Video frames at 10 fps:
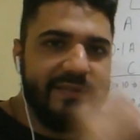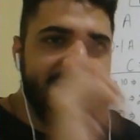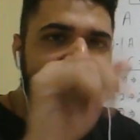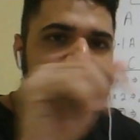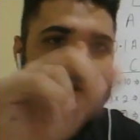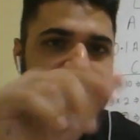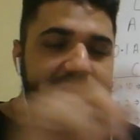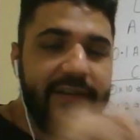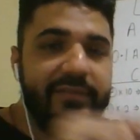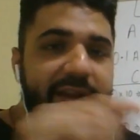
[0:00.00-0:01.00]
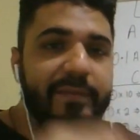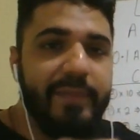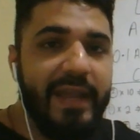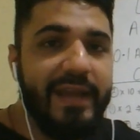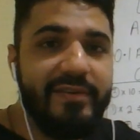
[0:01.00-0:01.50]
10 divided
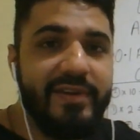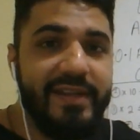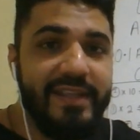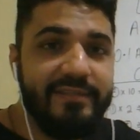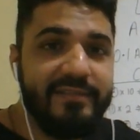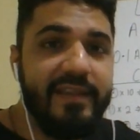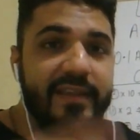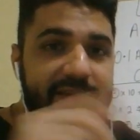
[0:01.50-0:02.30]
by 100 is